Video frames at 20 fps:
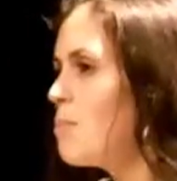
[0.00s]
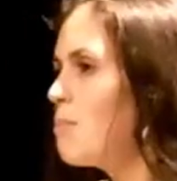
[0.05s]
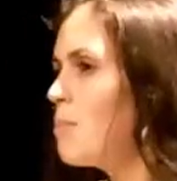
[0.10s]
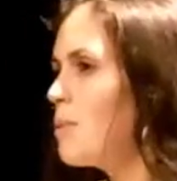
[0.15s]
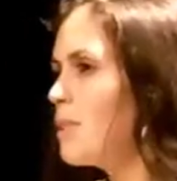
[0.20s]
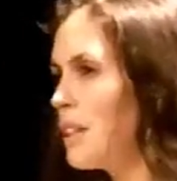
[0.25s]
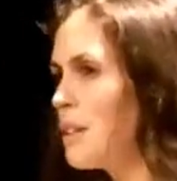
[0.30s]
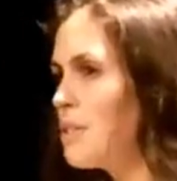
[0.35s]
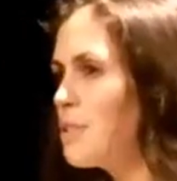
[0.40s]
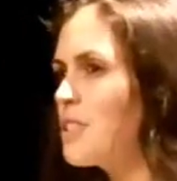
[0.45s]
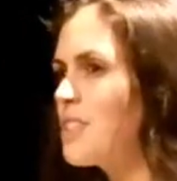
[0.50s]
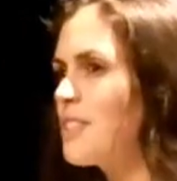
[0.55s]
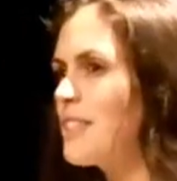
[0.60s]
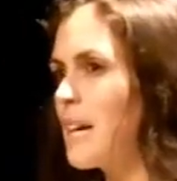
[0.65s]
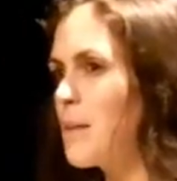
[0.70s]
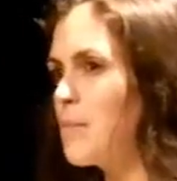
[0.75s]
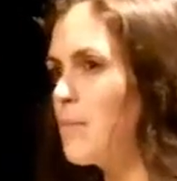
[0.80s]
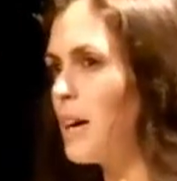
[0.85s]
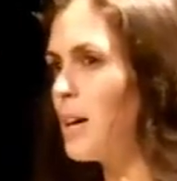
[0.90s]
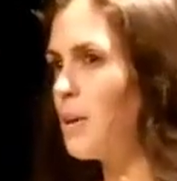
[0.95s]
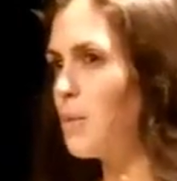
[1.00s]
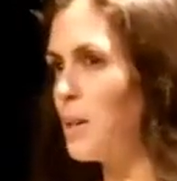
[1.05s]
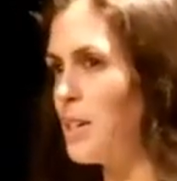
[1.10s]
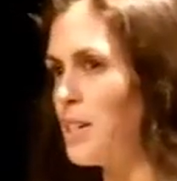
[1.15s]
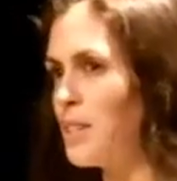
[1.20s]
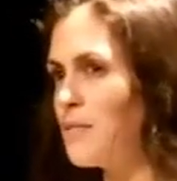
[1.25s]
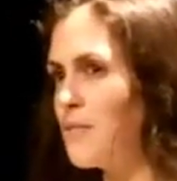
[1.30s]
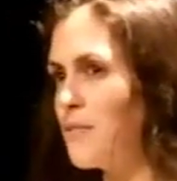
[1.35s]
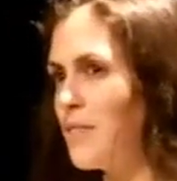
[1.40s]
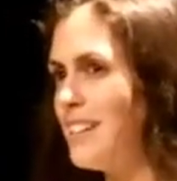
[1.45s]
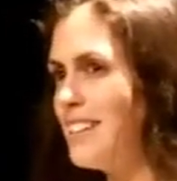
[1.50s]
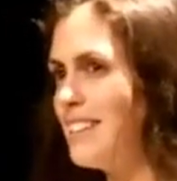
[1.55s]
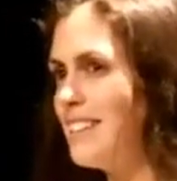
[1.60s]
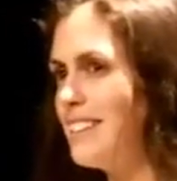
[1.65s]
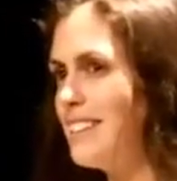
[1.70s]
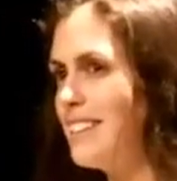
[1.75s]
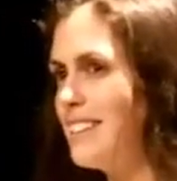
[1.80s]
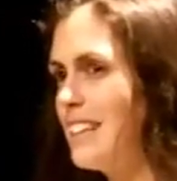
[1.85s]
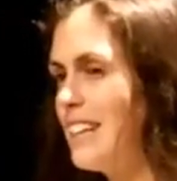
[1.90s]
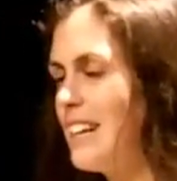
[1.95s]
But don't just take my word for it.
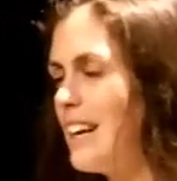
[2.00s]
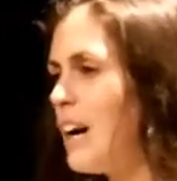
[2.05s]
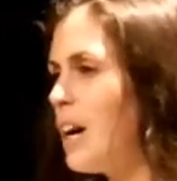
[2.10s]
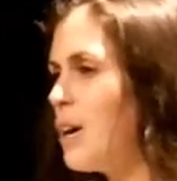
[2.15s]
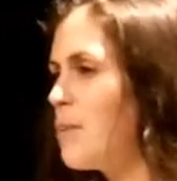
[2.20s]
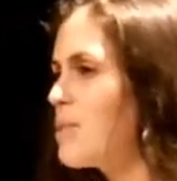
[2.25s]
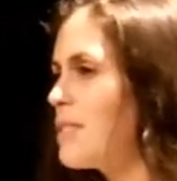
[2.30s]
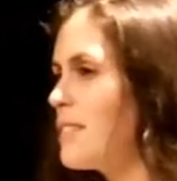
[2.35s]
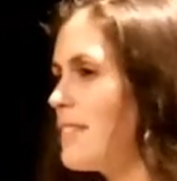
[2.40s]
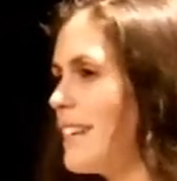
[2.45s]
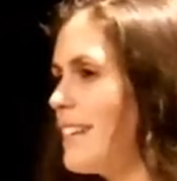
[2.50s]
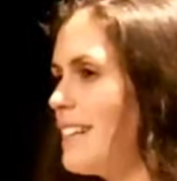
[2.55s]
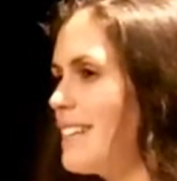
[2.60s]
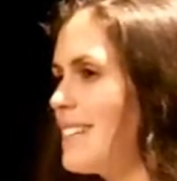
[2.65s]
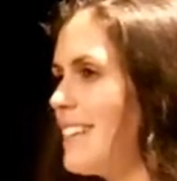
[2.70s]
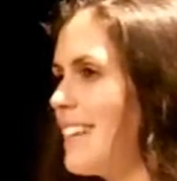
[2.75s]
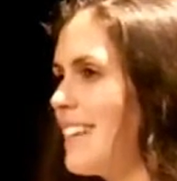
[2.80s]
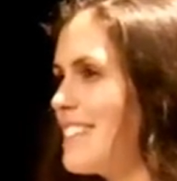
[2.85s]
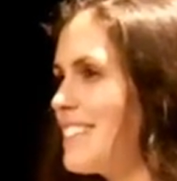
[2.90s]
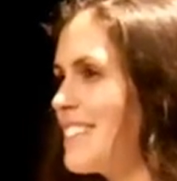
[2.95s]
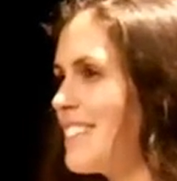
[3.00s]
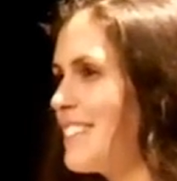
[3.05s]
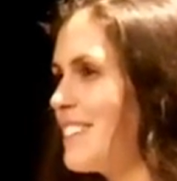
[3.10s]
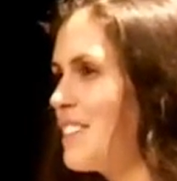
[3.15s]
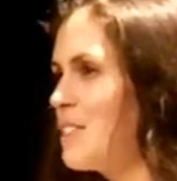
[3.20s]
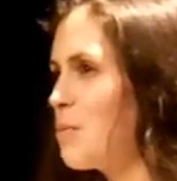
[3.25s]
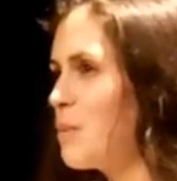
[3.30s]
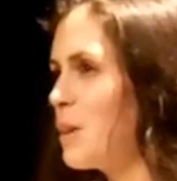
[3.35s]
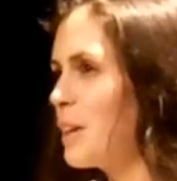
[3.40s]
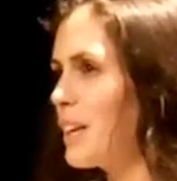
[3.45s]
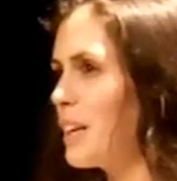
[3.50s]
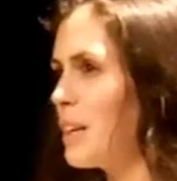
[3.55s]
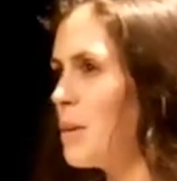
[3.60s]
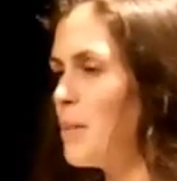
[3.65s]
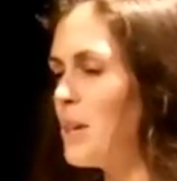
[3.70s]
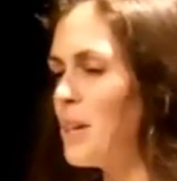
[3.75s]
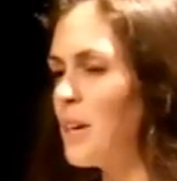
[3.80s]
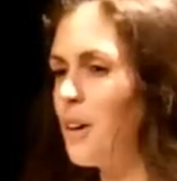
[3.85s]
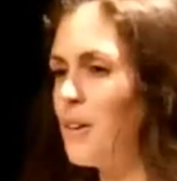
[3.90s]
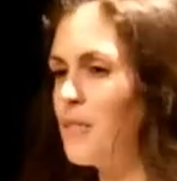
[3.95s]
Upstairs later, we're going to
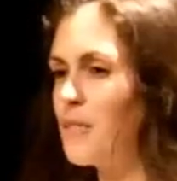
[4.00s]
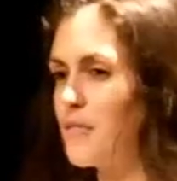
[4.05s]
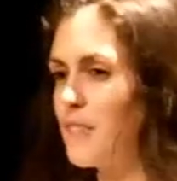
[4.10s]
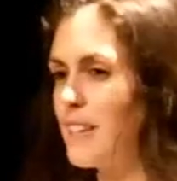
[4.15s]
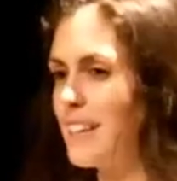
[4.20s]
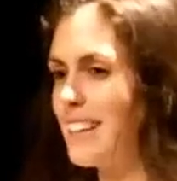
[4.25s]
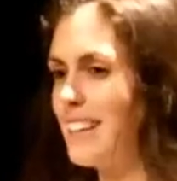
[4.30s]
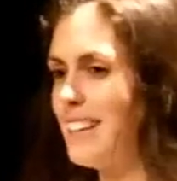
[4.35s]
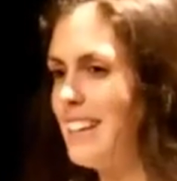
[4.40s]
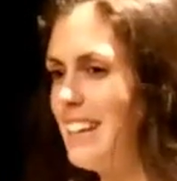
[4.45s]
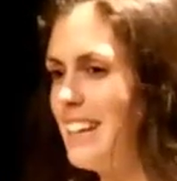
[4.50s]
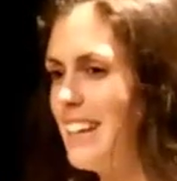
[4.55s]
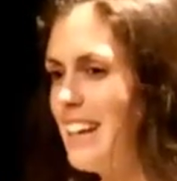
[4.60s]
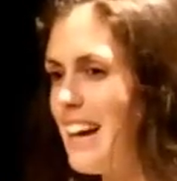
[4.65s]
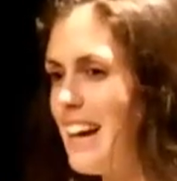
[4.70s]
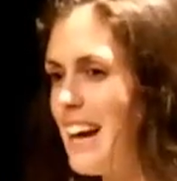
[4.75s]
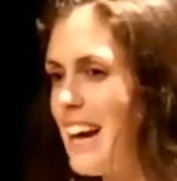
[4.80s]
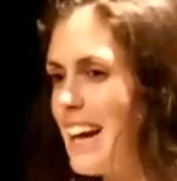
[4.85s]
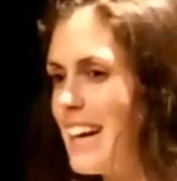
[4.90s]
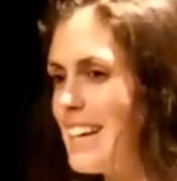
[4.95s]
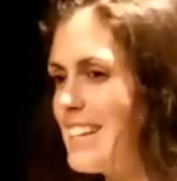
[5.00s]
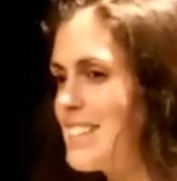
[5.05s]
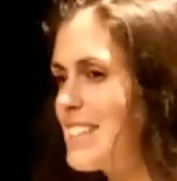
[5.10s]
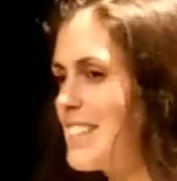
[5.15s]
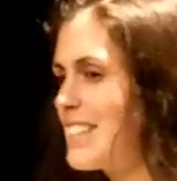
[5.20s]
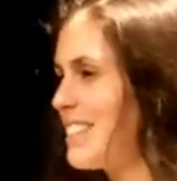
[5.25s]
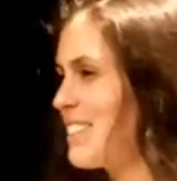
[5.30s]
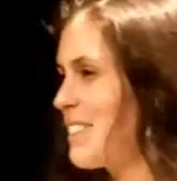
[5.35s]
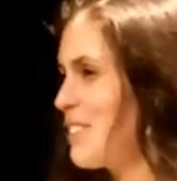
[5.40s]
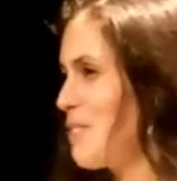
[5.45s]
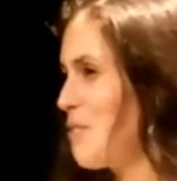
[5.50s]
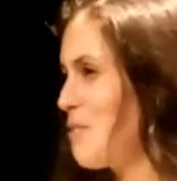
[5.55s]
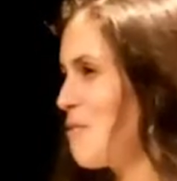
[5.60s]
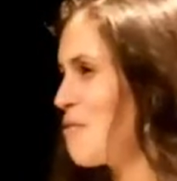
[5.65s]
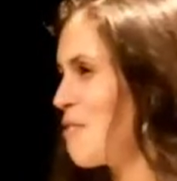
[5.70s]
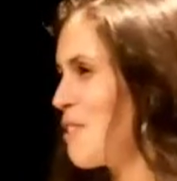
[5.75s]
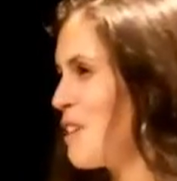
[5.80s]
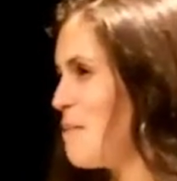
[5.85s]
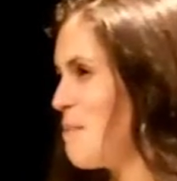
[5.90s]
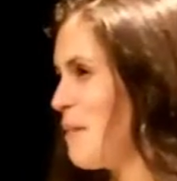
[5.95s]
be offering 8
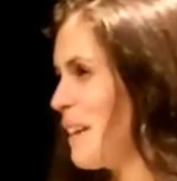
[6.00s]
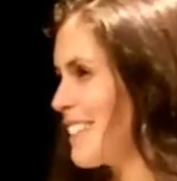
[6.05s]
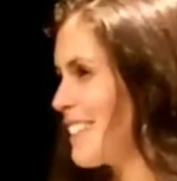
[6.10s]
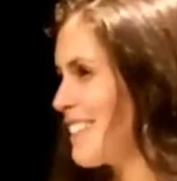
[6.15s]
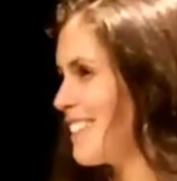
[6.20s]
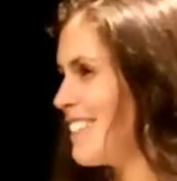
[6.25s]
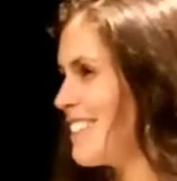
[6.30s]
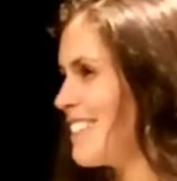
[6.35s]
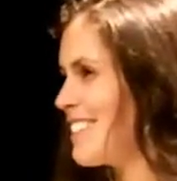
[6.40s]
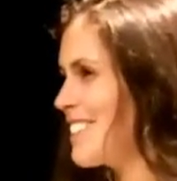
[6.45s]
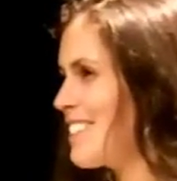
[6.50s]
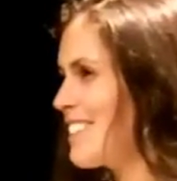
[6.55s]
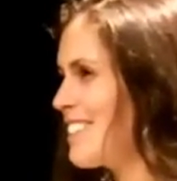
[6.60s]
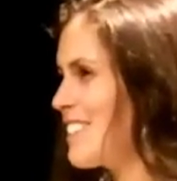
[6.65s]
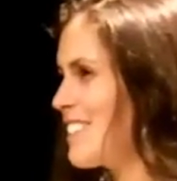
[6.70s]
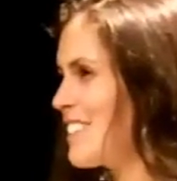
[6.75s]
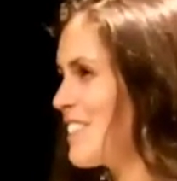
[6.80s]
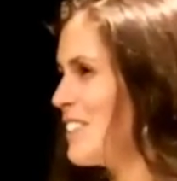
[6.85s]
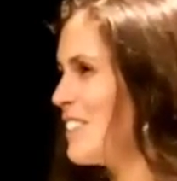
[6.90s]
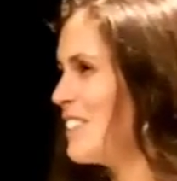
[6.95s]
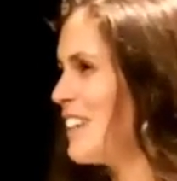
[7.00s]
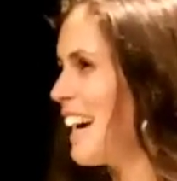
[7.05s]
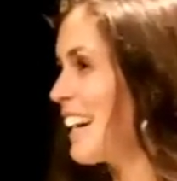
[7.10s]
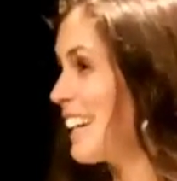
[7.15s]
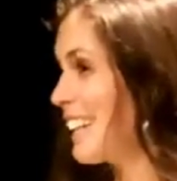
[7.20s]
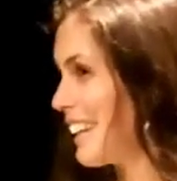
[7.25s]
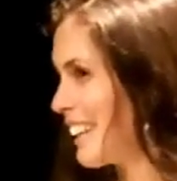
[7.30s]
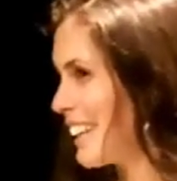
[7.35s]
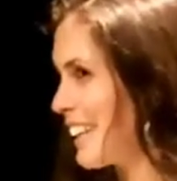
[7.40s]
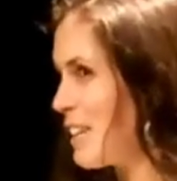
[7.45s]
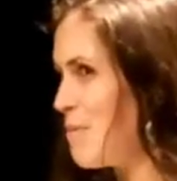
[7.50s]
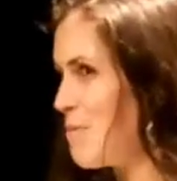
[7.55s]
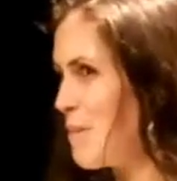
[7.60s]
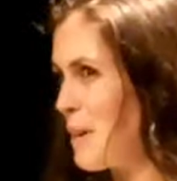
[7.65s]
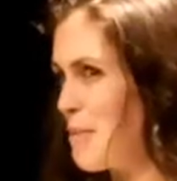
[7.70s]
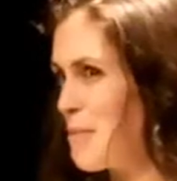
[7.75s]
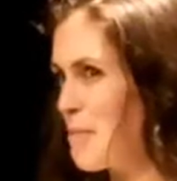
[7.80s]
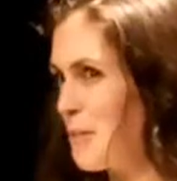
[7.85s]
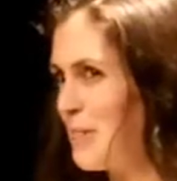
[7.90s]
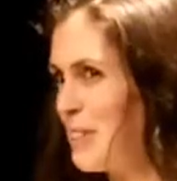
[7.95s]
free massages to 8 lucky
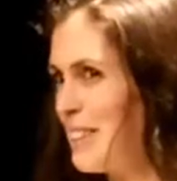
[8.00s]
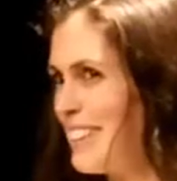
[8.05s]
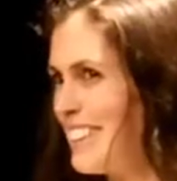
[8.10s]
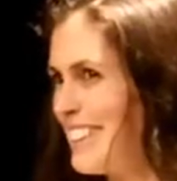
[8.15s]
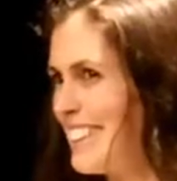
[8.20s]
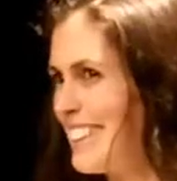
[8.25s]
people.